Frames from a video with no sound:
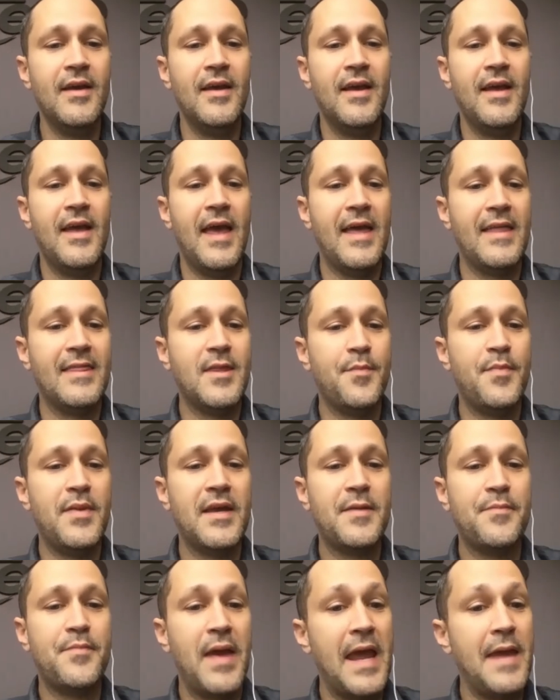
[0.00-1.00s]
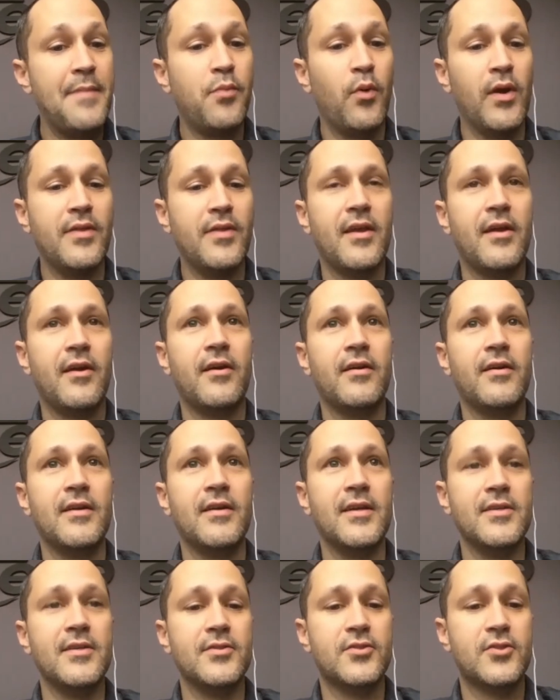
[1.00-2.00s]
And the big pain point there
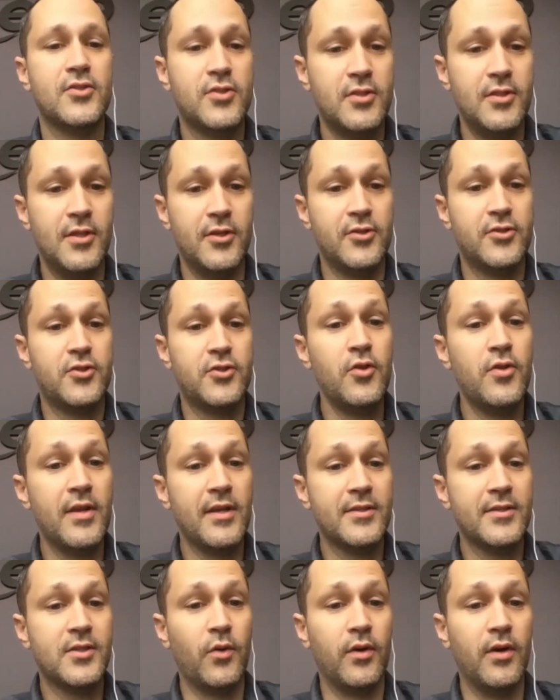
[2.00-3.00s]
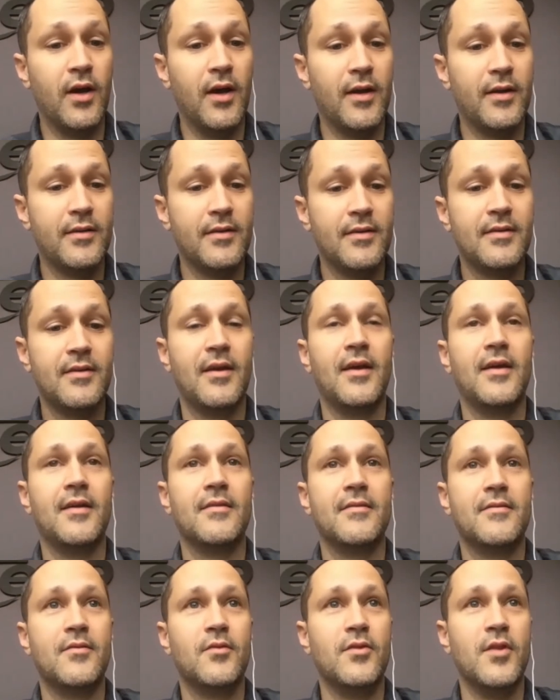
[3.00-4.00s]
is there's two things going on.
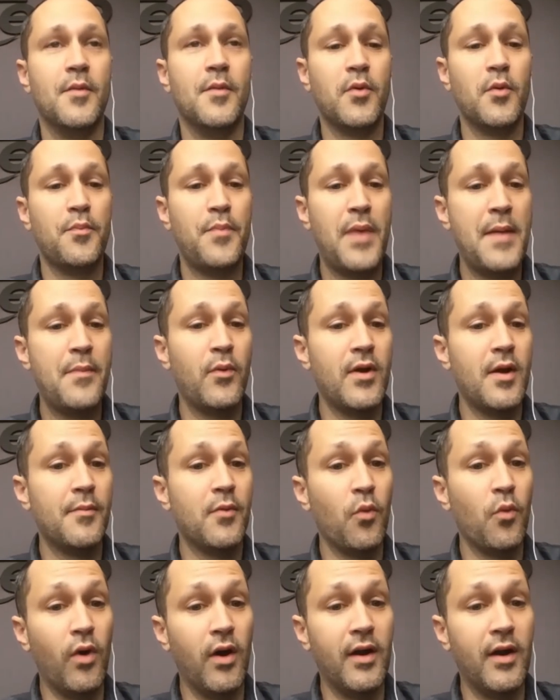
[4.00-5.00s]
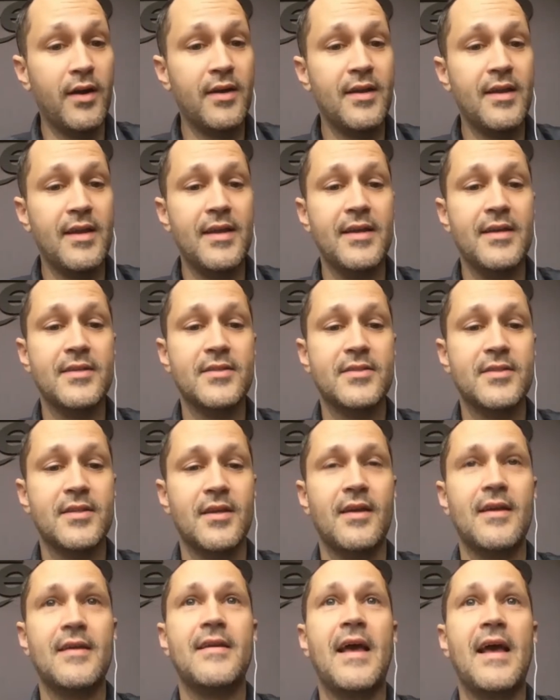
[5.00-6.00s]
Pain point number one is,
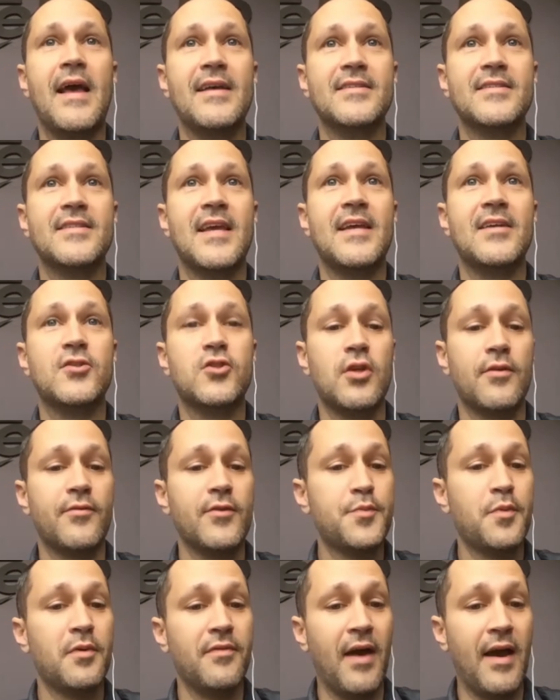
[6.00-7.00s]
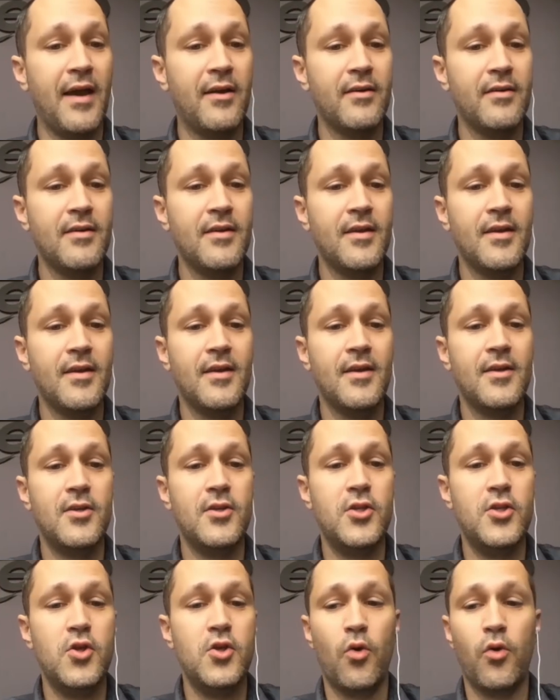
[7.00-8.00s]
as a service provider,
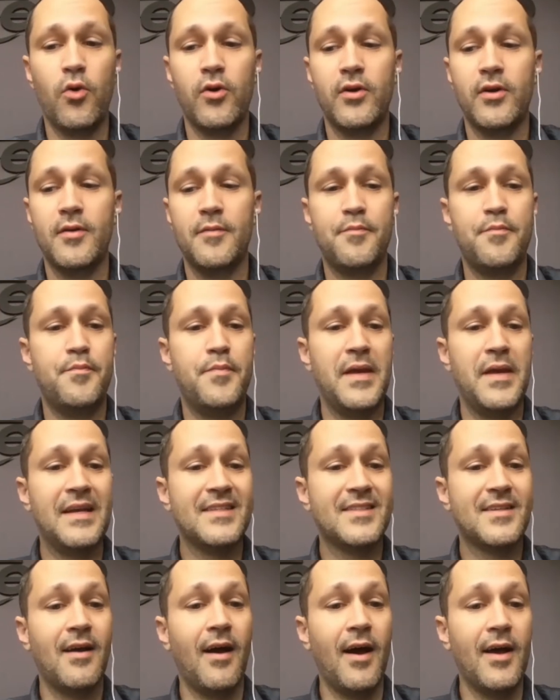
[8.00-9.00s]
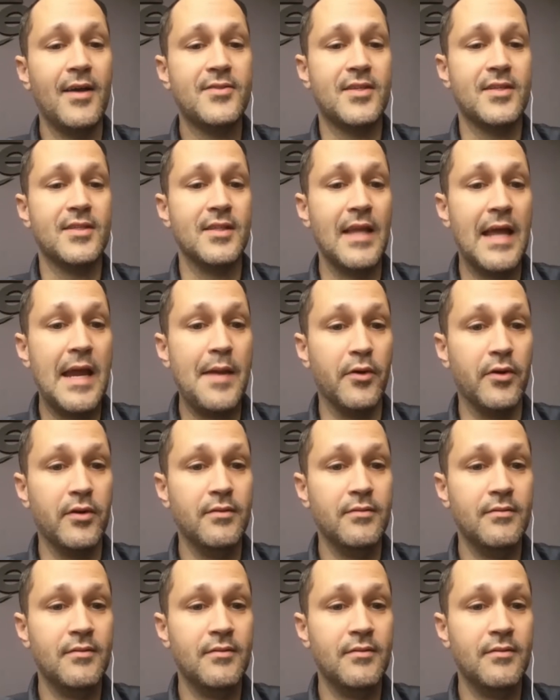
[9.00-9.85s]
your biggest cost is labor.